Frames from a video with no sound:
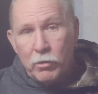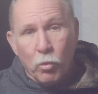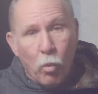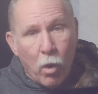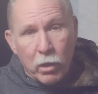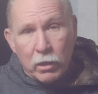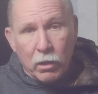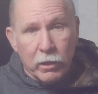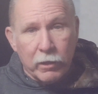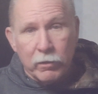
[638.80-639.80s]
The water
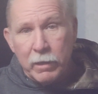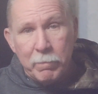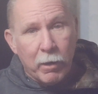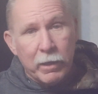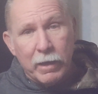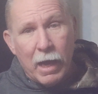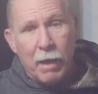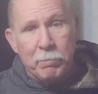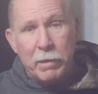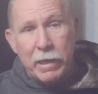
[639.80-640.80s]
clarity might
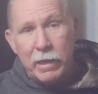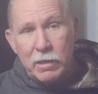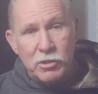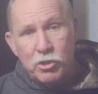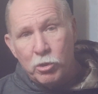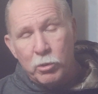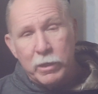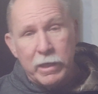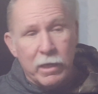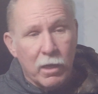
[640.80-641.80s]
not be as
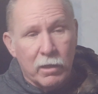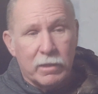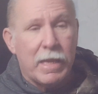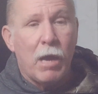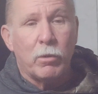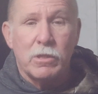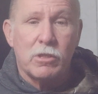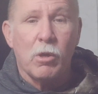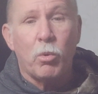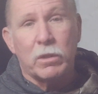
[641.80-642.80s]
dirty down in
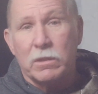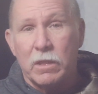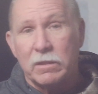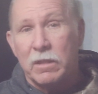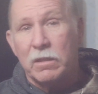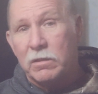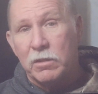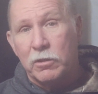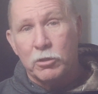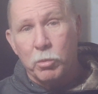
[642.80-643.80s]
Sodus as it is
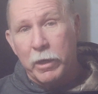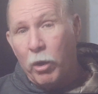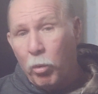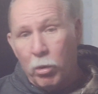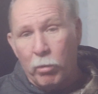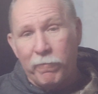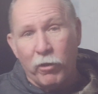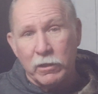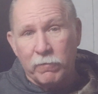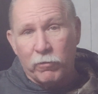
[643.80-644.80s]
in Oswego, or
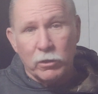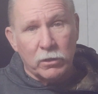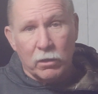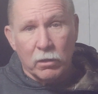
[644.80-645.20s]
vice versa.